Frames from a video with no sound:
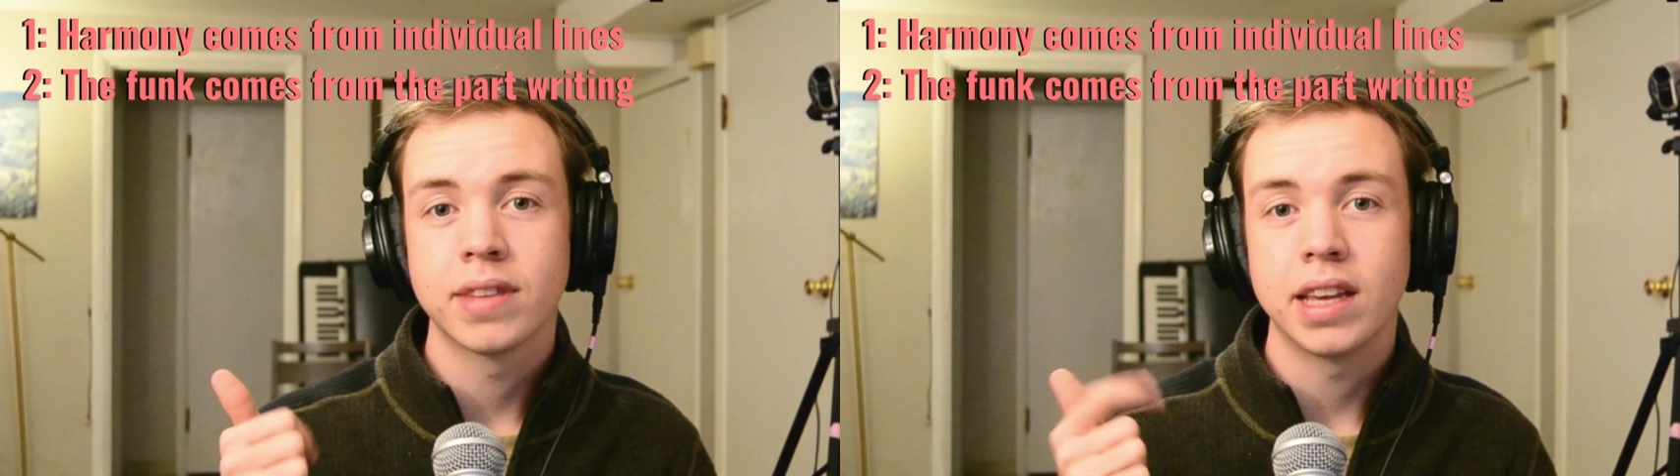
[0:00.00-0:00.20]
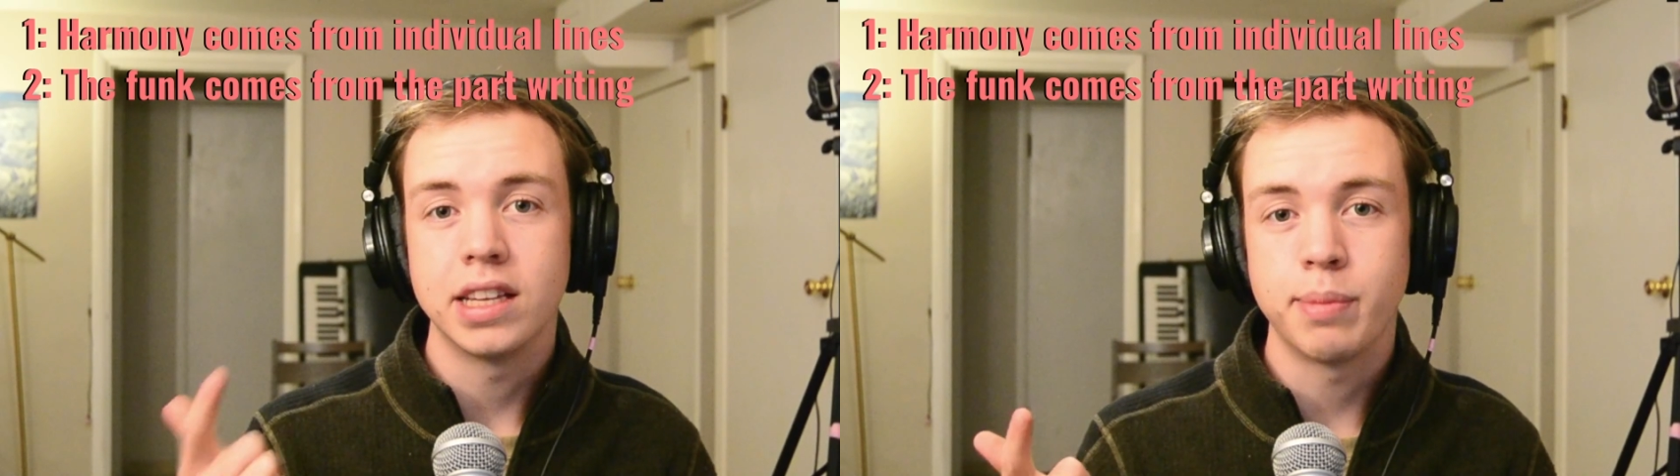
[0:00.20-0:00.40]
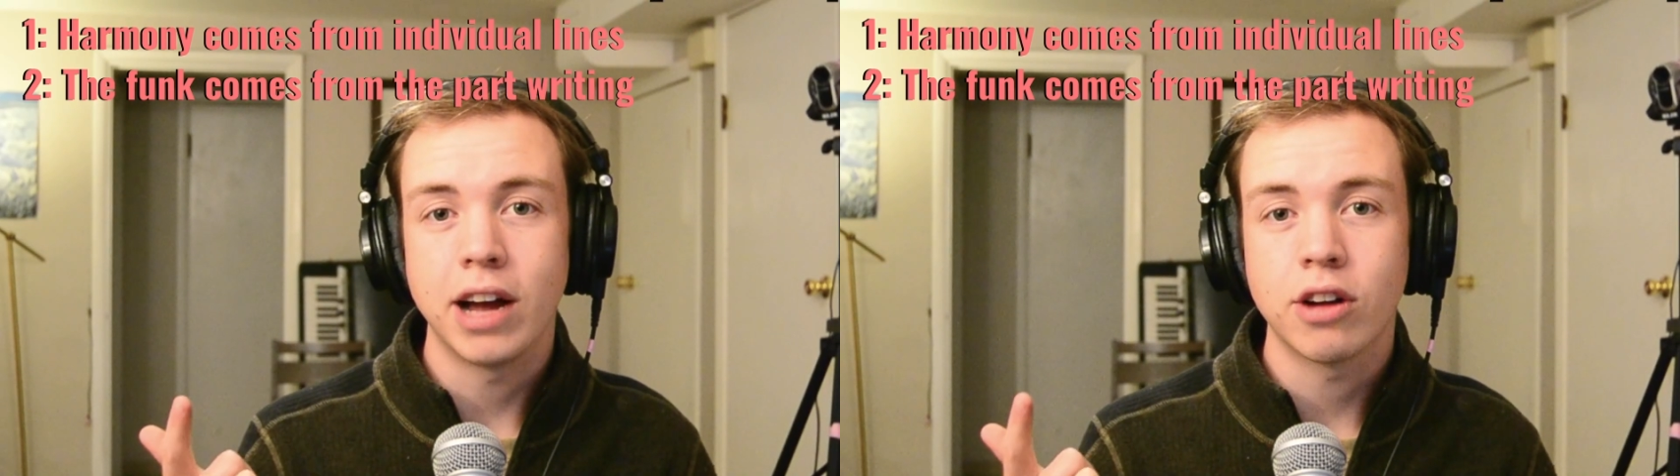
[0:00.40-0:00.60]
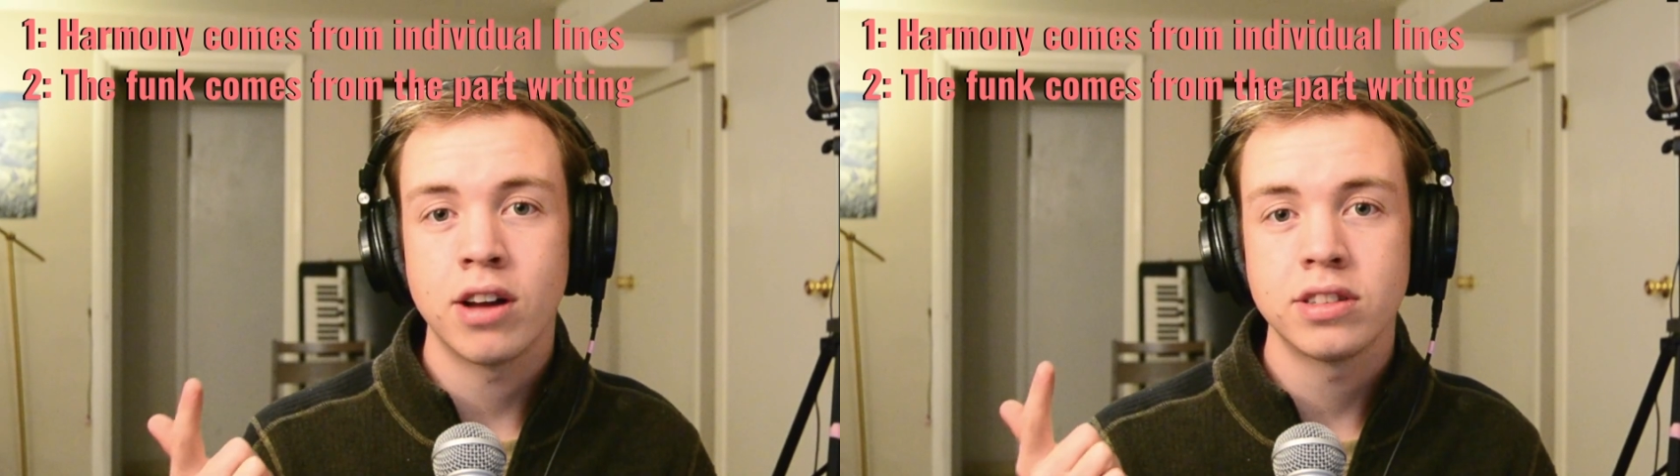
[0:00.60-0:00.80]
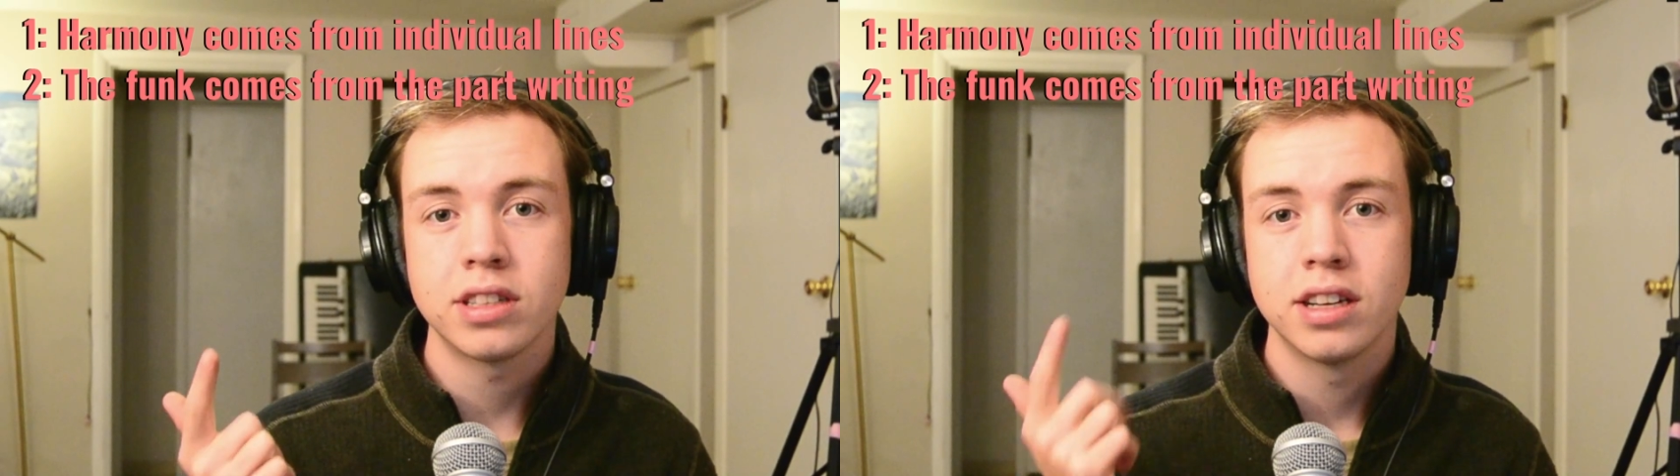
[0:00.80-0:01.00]
his
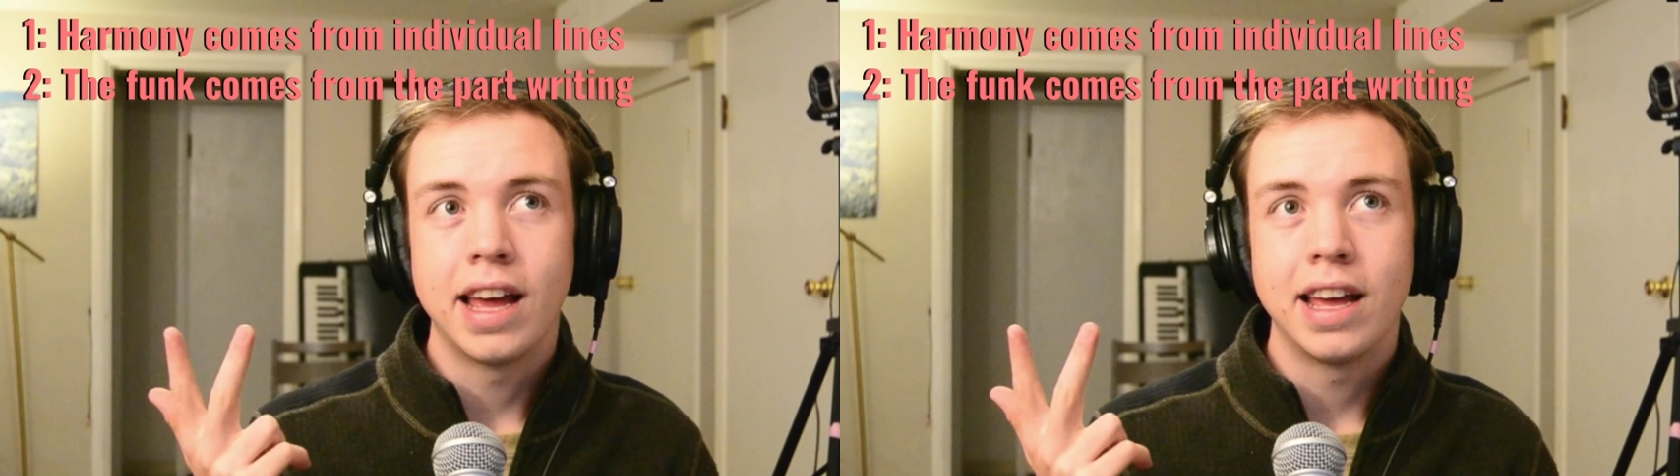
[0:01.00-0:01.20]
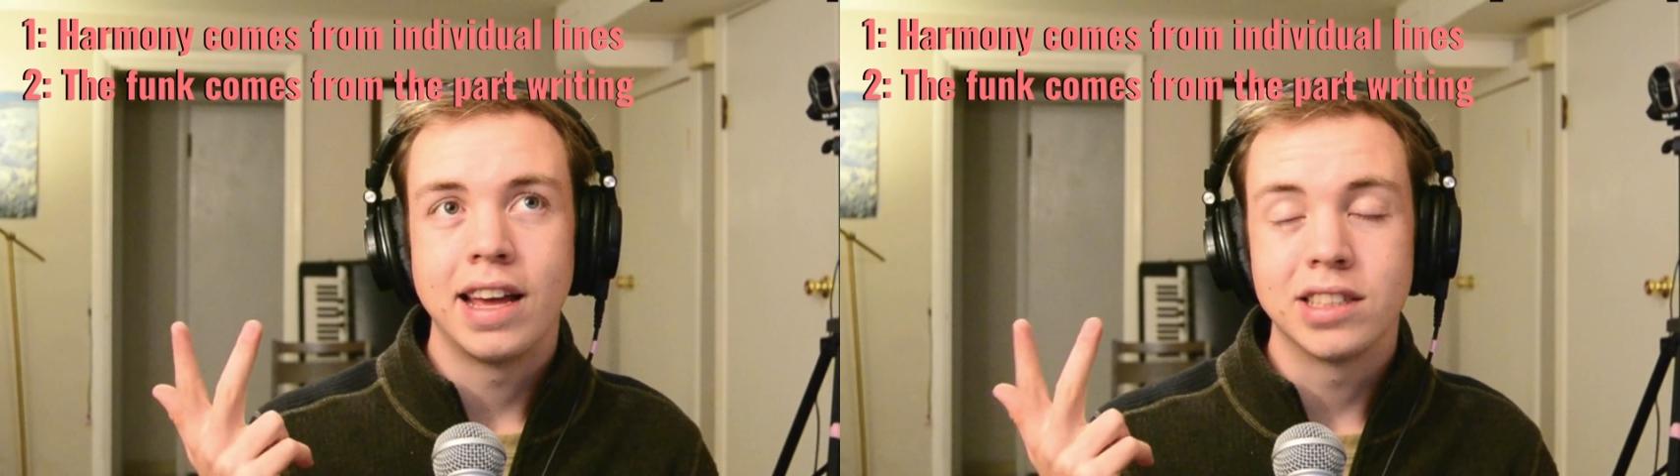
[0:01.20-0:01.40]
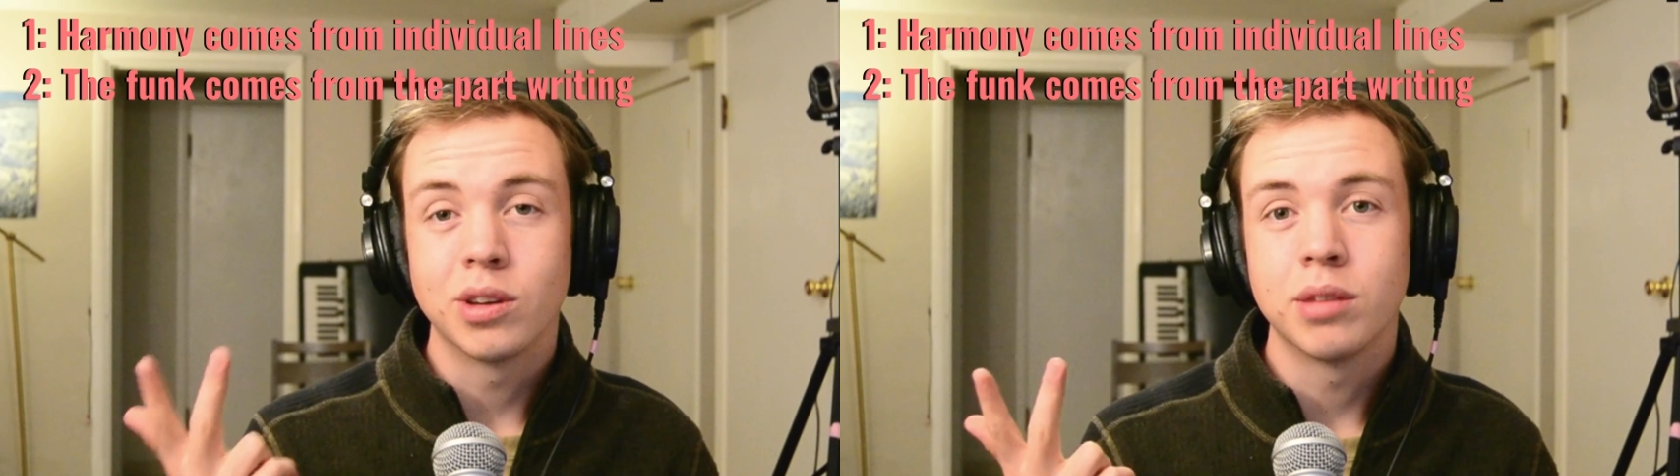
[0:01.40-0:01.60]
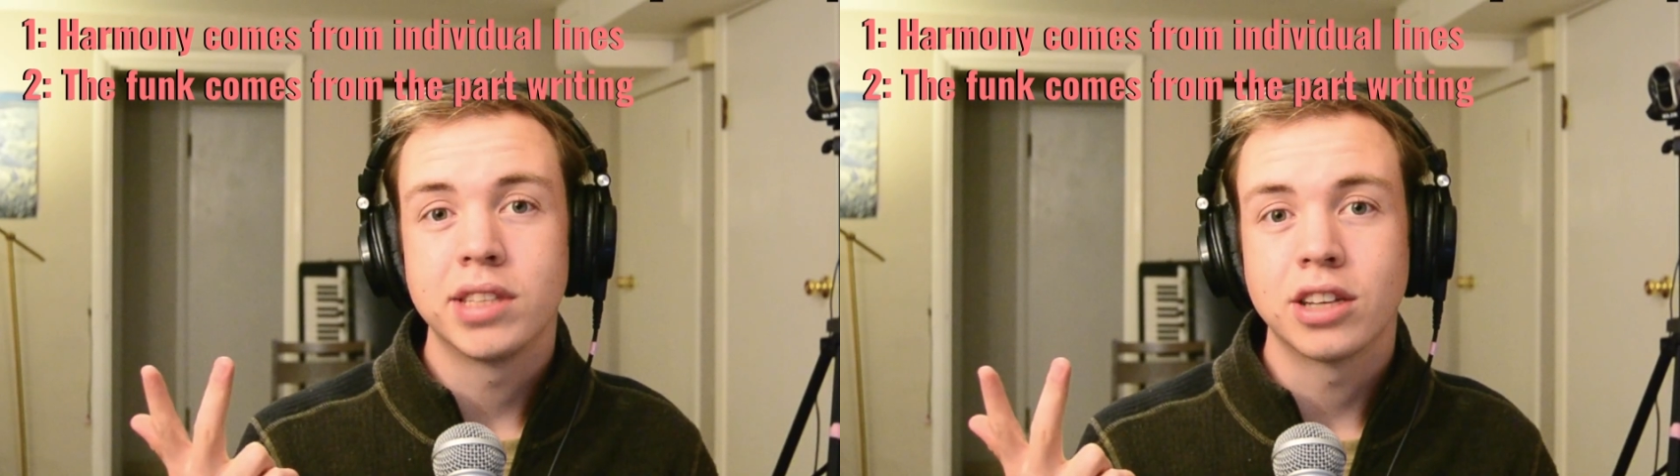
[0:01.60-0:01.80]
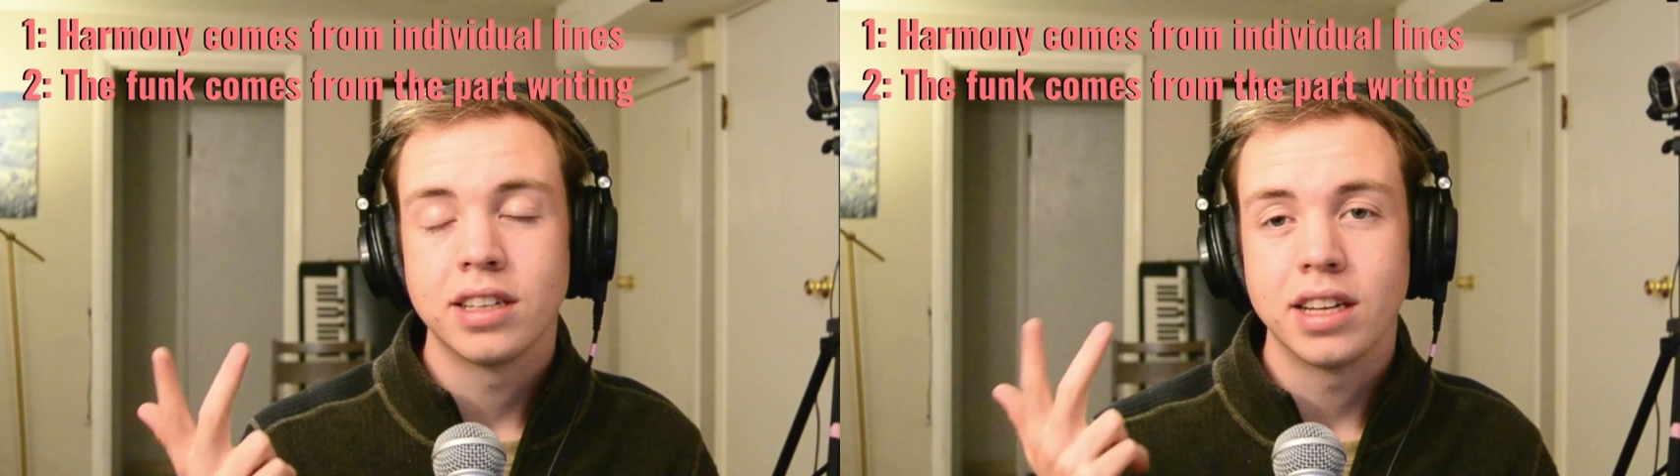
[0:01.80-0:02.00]
backgrounds, his rhythm
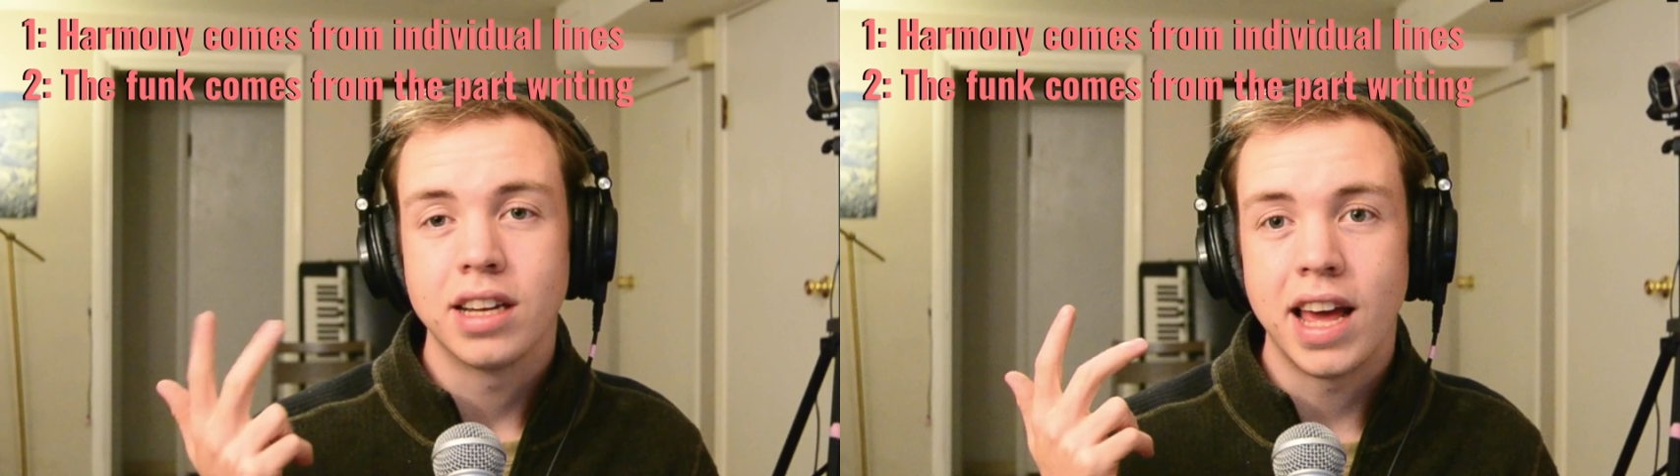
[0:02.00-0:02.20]
section,